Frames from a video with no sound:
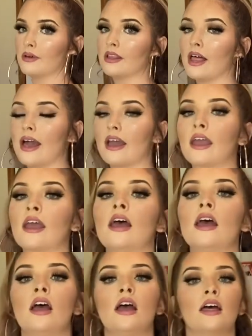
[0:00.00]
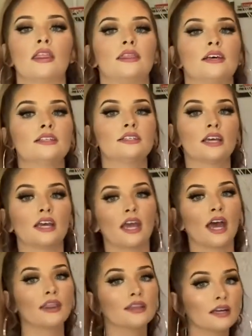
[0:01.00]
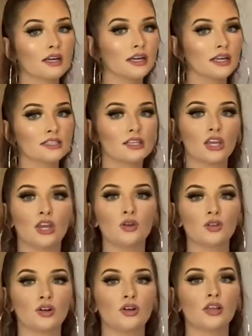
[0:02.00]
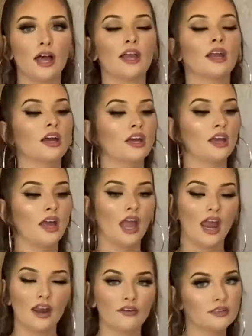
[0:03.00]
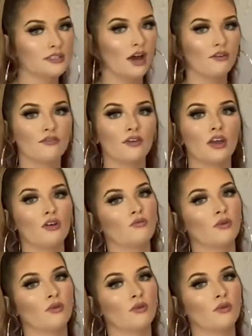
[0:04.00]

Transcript: But like this together is a cute little like Aaron's outfit.